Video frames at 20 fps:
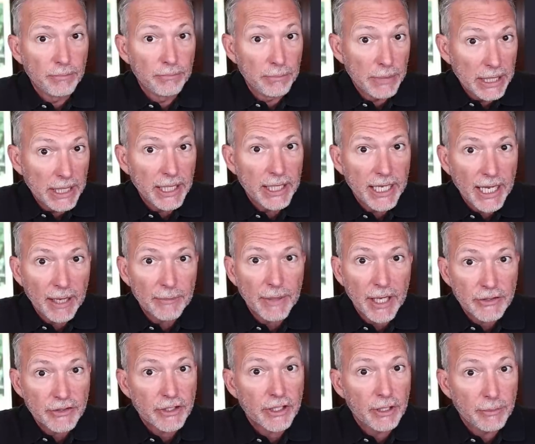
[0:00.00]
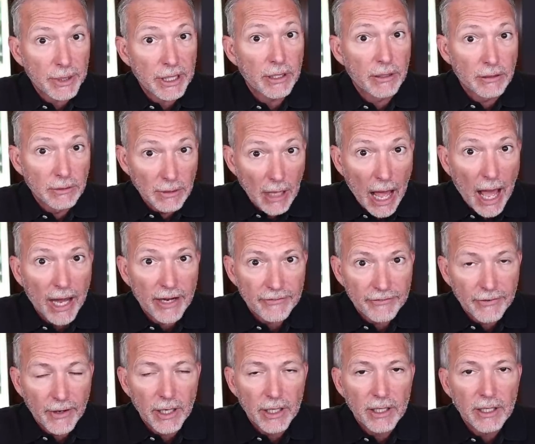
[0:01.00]
mini camp. That's going to be a lot of
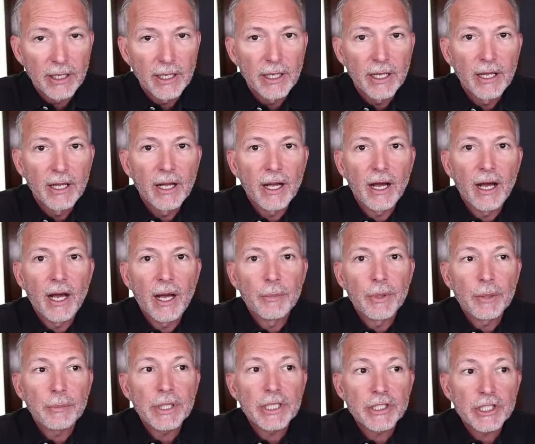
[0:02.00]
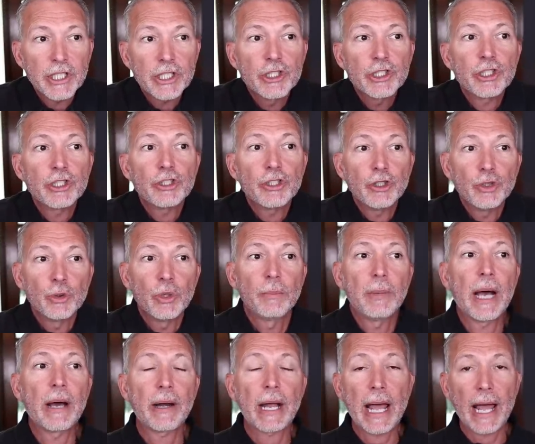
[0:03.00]
fun. Uh, I'm going to be teaching you
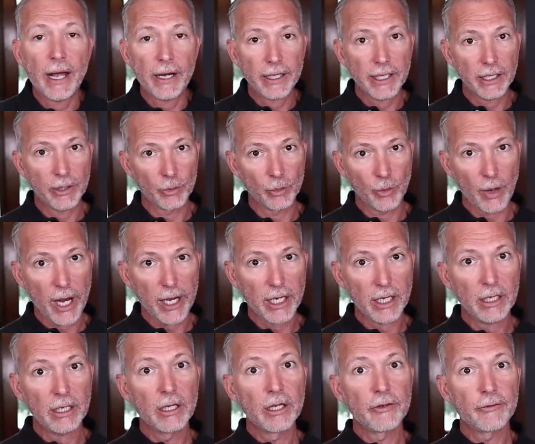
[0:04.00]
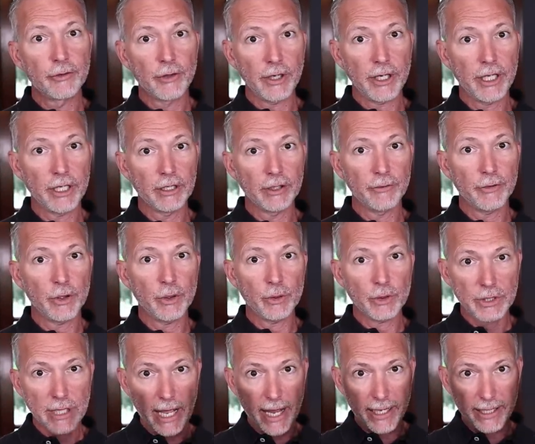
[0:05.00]
about how to get ready for
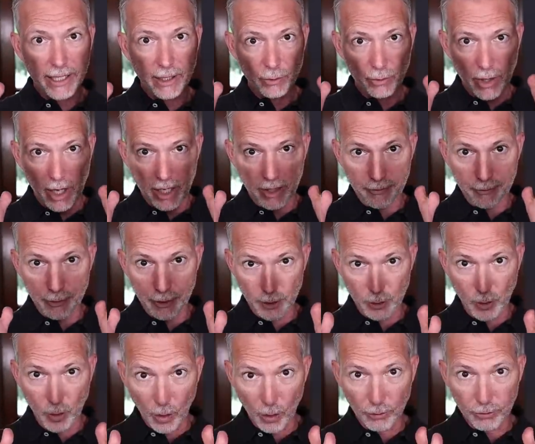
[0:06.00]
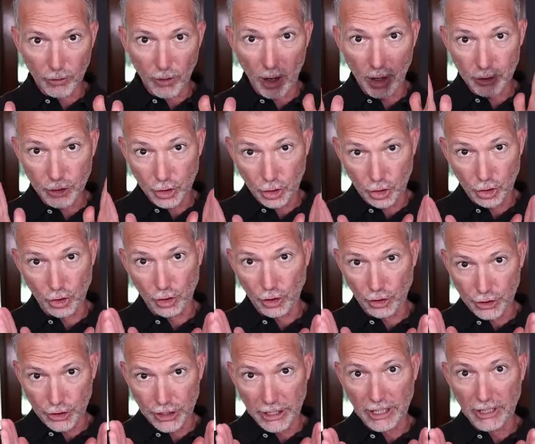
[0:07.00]
interviews, how to get ready for your overall
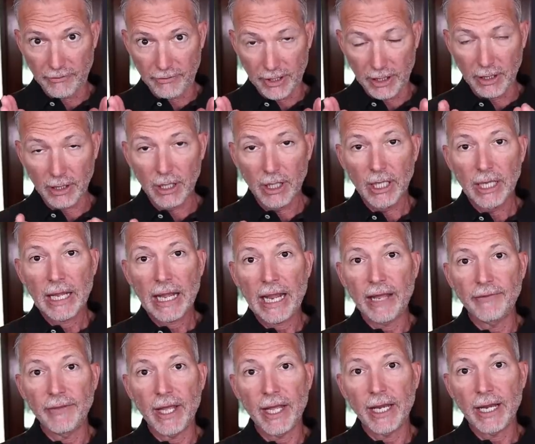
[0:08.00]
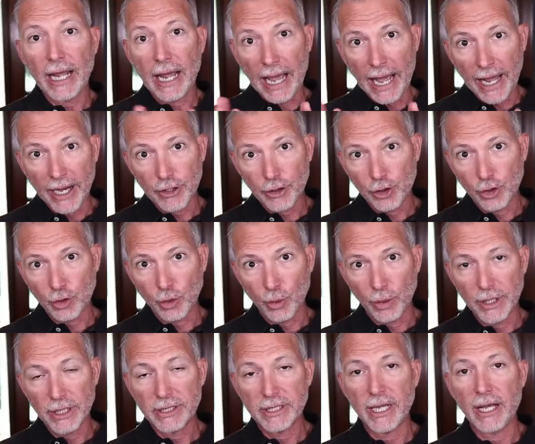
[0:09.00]
search even, and then how to
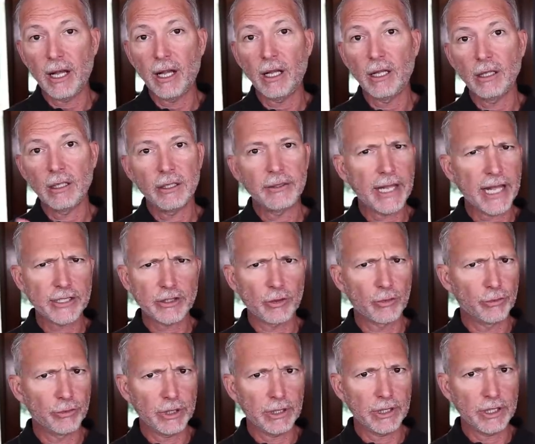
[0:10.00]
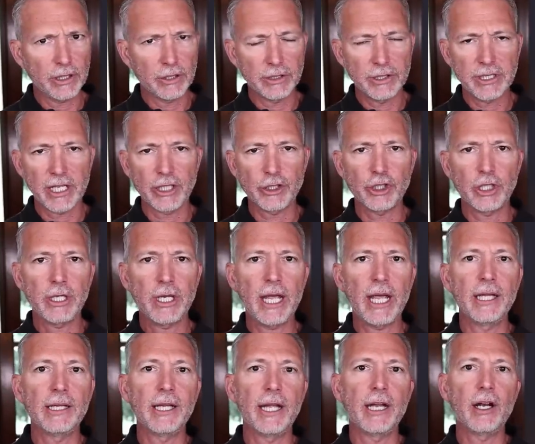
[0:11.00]
storytell. That's a really good session.
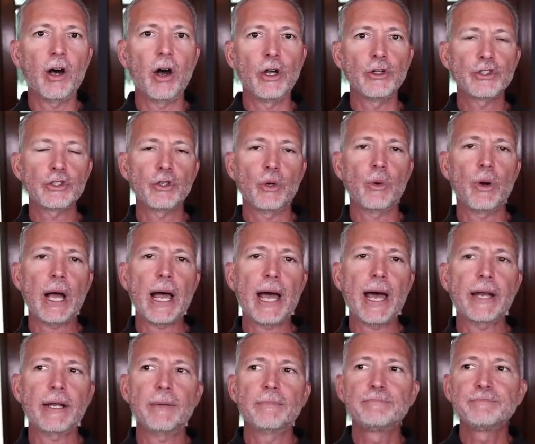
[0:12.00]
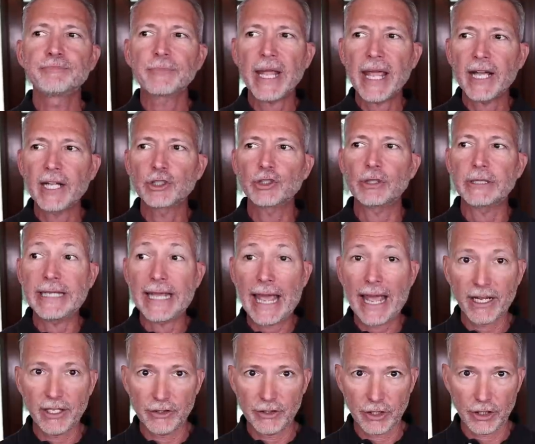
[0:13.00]
And then also how to actually
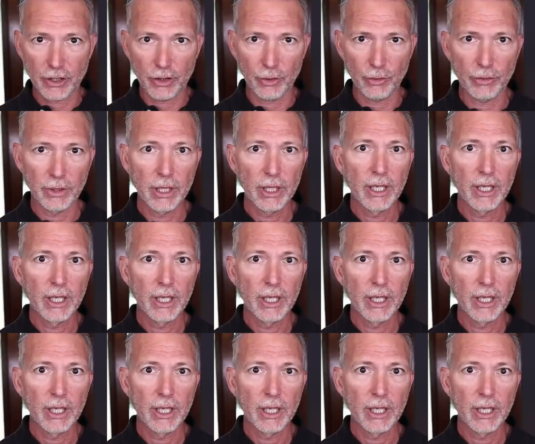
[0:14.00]
execute